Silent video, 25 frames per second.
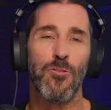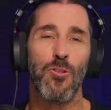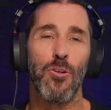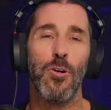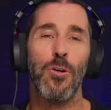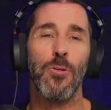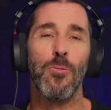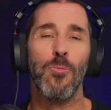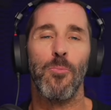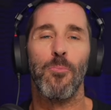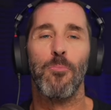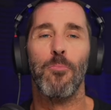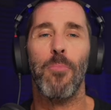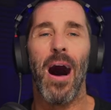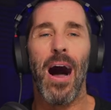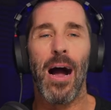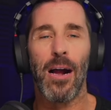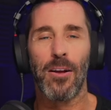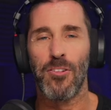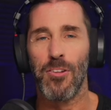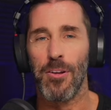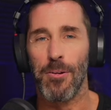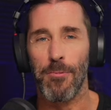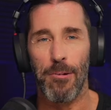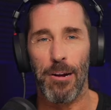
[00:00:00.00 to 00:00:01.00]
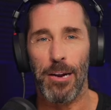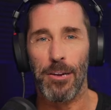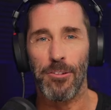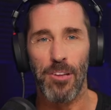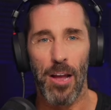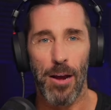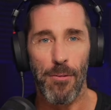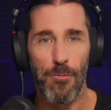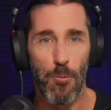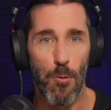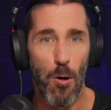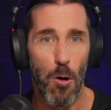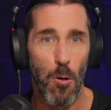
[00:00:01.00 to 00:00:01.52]
too, boxing rings
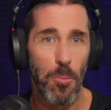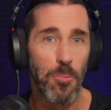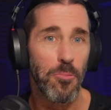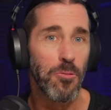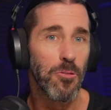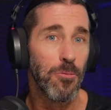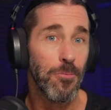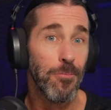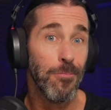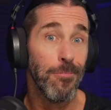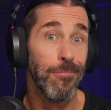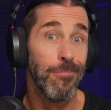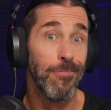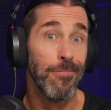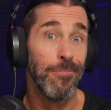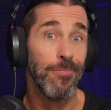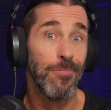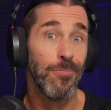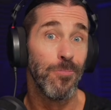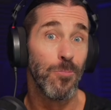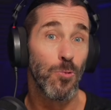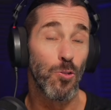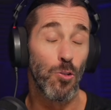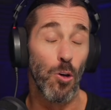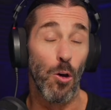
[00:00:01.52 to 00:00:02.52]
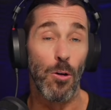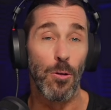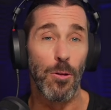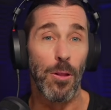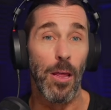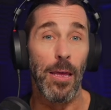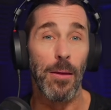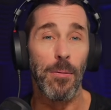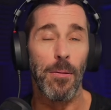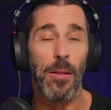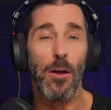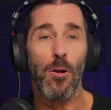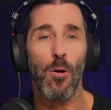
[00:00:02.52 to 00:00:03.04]
have ropes. So
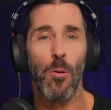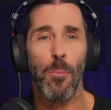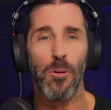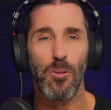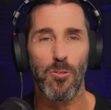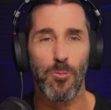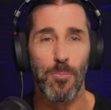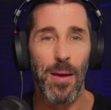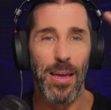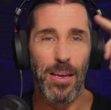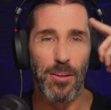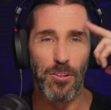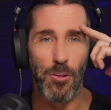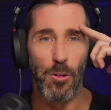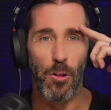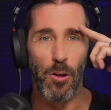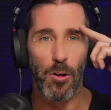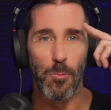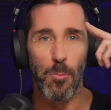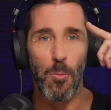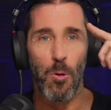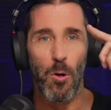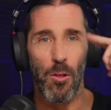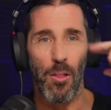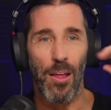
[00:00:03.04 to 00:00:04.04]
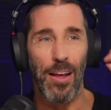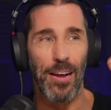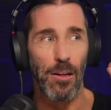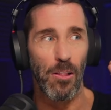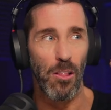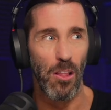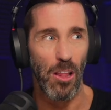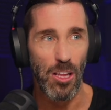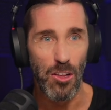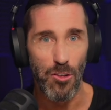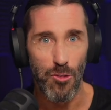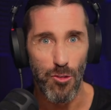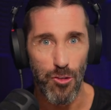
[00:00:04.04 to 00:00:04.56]
it almost makes it look more like a
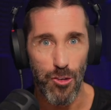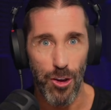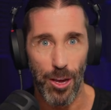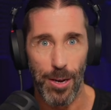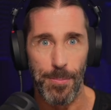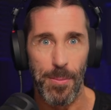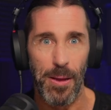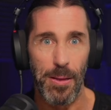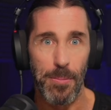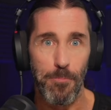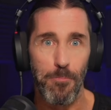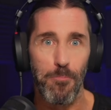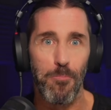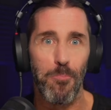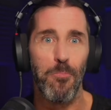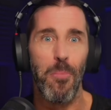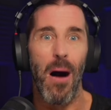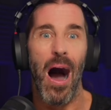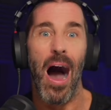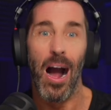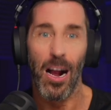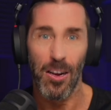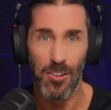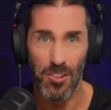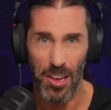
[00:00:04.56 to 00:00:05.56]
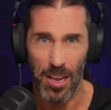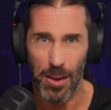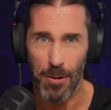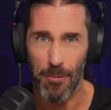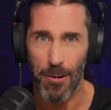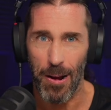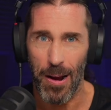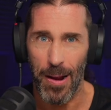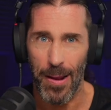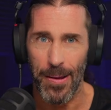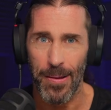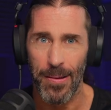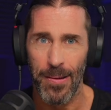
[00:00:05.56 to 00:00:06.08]
legitimate boxing
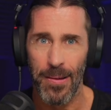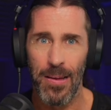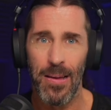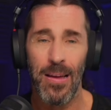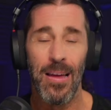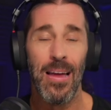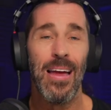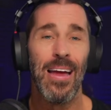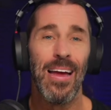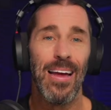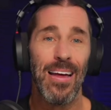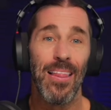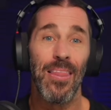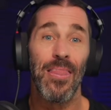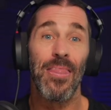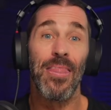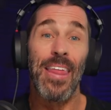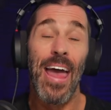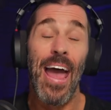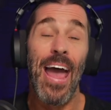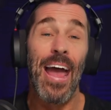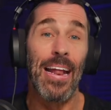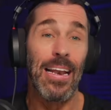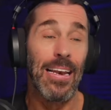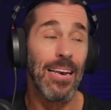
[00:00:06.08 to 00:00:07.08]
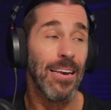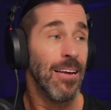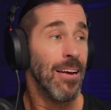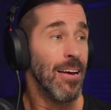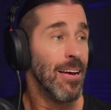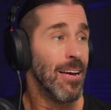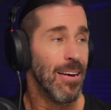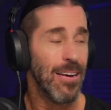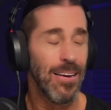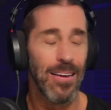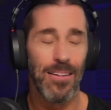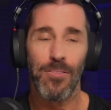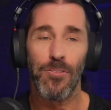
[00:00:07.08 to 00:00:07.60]
ring. Then,
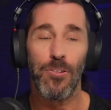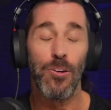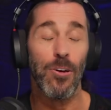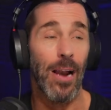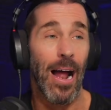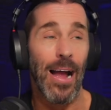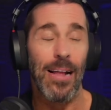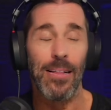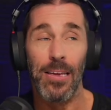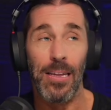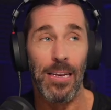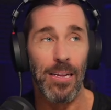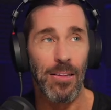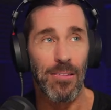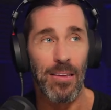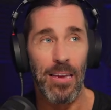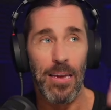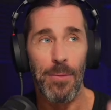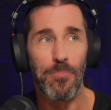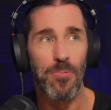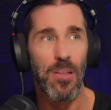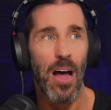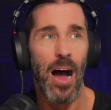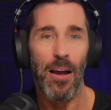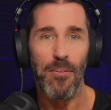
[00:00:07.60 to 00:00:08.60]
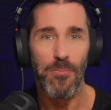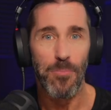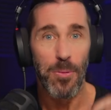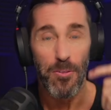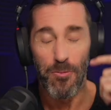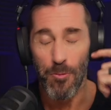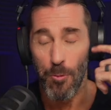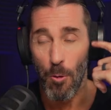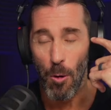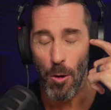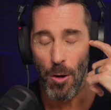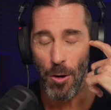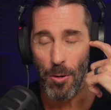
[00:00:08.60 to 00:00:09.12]
dude, I did a deep dive
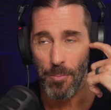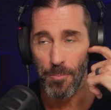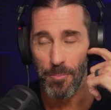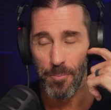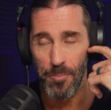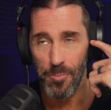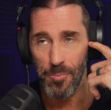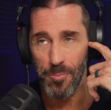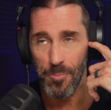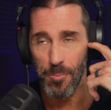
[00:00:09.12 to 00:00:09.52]
before